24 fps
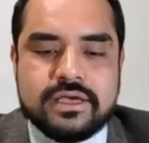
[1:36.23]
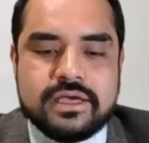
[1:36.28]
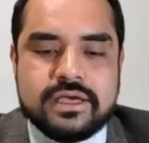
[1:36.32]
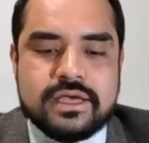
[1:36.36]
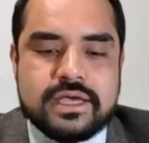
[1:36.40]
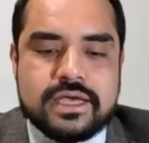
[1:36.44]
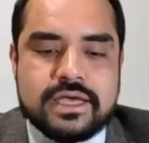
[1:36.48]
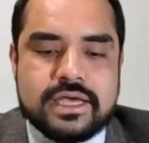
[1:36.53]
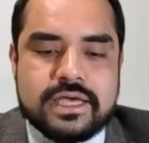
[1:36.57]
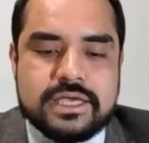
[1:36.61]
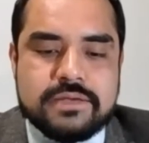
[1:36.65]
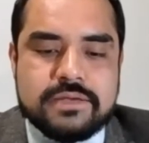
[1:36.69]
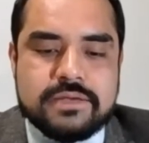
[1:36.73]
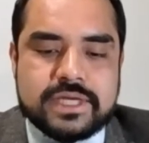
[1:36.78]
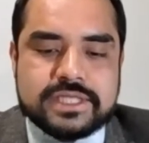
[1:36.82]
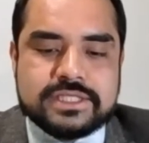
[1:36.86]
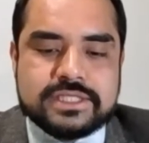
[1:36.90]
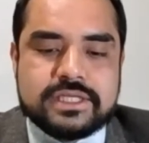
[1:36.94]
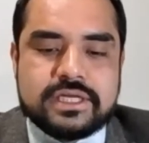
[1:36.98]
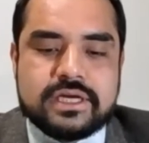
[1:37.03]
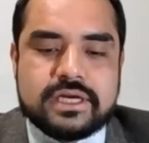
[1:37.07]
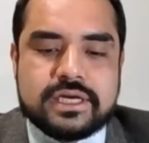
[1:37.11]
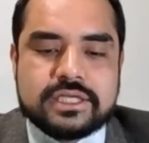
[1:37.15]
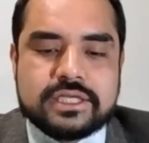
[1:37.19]
and a
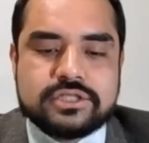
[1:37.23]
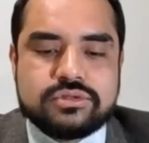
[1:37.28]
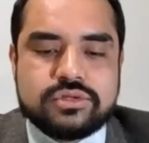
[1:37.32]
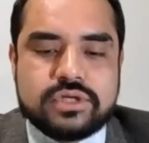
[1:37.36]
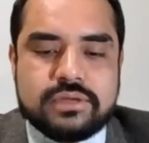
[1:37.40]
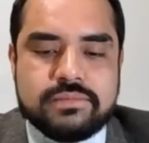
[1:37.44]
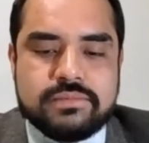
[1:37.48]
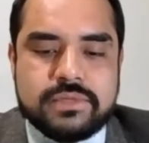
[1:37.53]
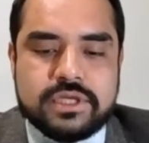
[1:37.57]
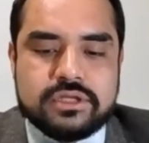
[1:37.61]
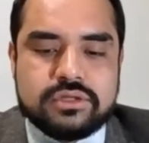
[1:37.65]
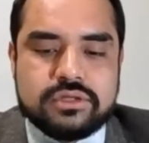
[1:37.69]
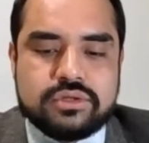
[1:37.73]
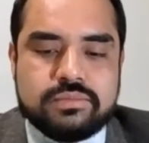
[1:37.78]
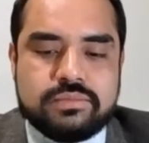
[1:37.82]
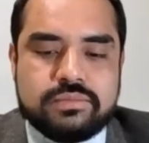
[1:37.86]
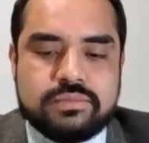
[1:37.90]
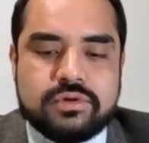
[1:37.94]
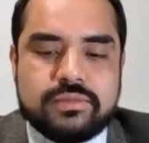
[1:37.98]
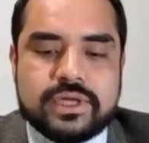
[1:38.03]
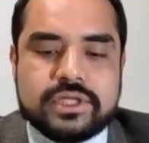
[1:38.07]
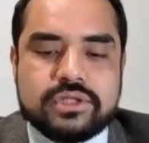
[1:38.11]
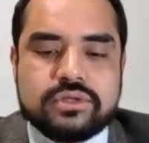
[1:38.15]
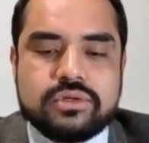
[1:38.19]
master's degree from
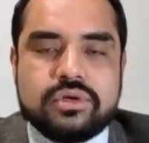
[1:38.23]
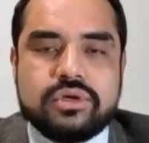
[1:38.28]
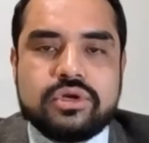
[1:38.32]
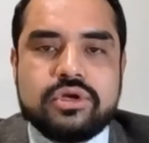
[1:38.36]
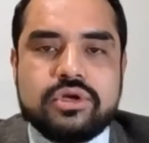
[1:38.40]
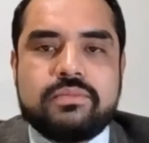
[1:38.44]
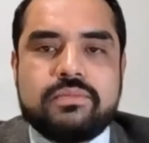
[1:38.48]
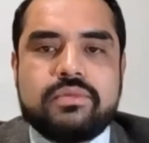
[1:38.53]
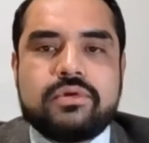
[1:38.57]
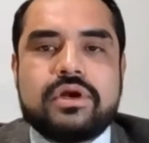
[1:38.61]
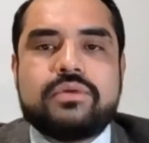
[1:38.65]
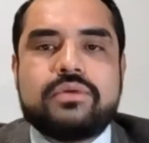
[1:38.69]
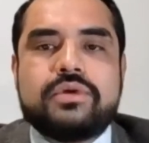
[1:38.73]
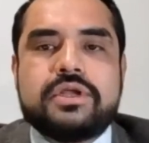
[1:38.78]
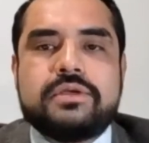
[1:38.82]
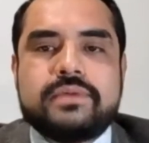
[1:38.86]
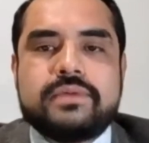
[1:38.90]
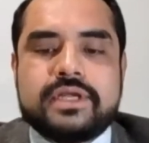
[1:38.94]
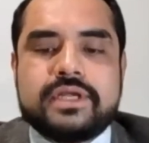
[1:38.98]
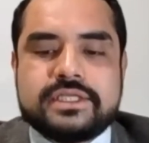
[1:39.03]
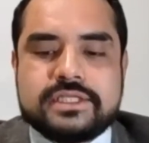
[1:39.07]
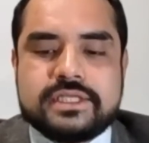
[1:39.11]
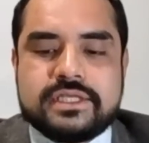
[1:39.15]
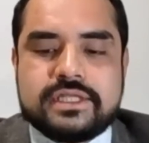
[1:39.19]
University of
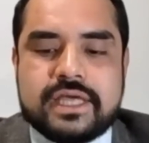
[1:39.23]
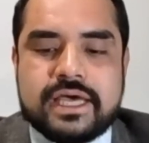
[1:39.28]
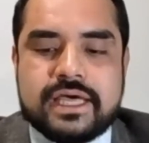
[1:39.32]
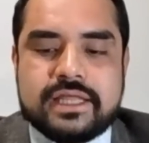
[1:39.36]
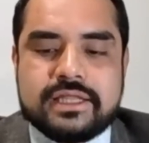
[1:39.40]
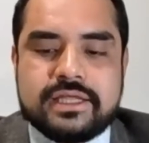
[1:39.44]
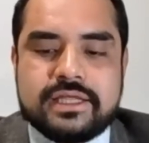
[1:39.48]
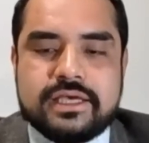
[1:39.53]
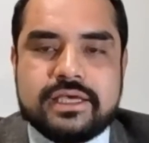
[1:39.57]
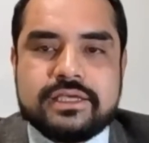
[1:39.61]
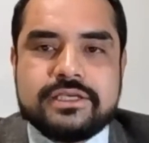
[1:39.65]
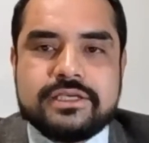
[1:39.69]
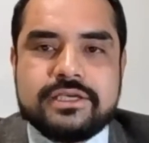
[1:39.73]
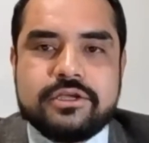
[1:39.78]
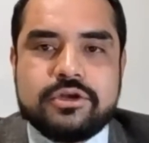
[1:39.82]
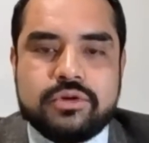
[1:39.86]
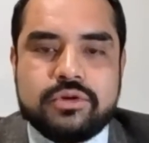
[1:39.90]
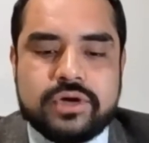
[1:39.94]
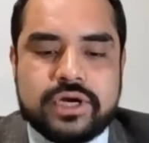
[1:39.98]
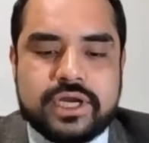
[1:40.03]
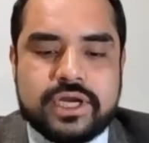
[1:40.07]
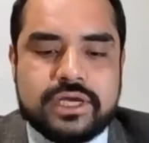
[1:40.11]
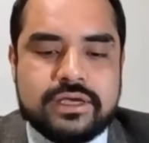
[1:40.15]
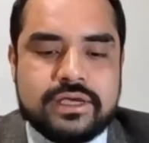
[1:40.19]
Alicante
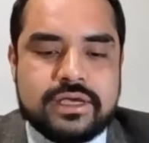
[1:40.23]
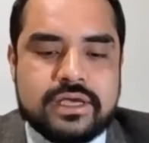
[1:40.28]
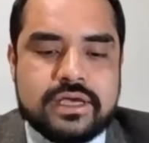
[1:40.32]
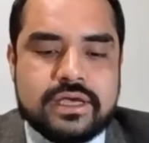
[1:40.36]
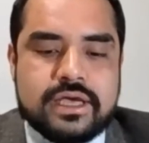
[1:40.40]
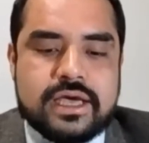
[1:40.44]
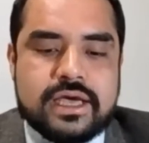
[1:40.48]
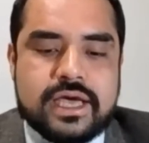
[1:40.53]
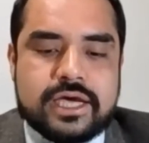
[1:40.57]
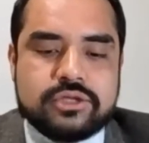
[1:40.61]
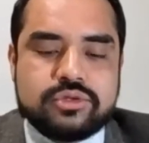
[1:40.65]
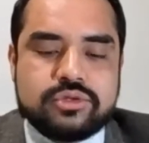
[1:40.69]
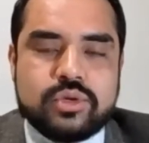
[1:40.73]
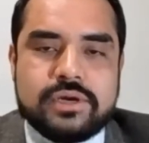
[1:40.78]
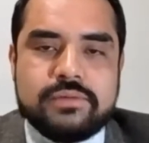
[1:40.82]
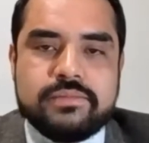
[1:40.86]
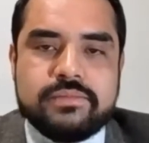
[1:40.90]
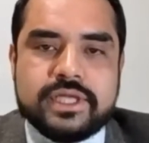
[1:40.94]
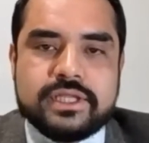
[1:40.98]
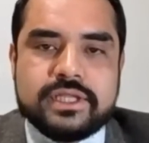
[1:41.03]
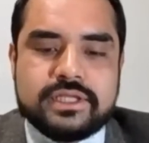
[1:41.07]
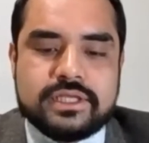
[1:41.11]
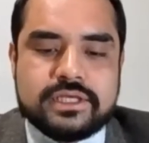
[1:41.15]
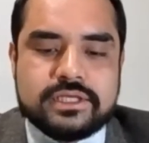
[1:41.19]
and a master
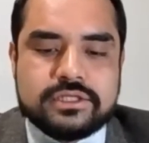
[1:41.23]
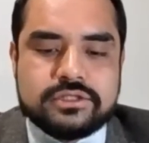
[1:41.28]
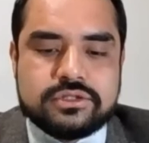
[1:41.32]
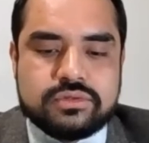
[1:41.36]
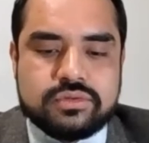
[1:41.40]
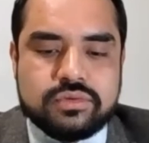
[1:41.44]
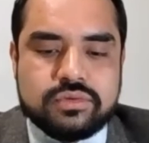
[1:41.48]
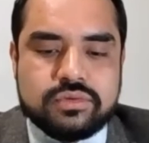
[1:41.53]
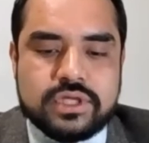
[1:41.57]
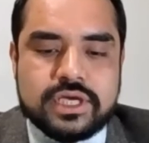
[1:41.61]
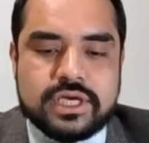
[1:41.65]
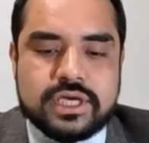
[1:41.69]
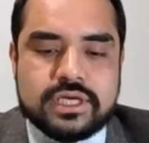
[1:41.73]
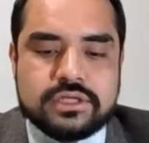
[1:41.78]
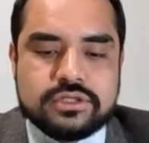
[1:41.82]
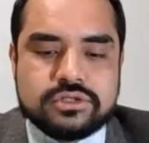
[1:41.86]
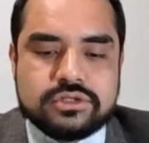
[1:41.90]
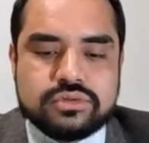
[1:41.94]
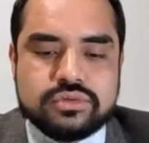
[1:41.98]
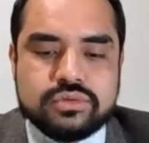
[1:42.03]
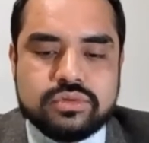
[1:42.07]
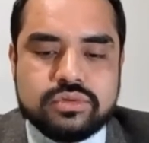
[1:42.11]
of probative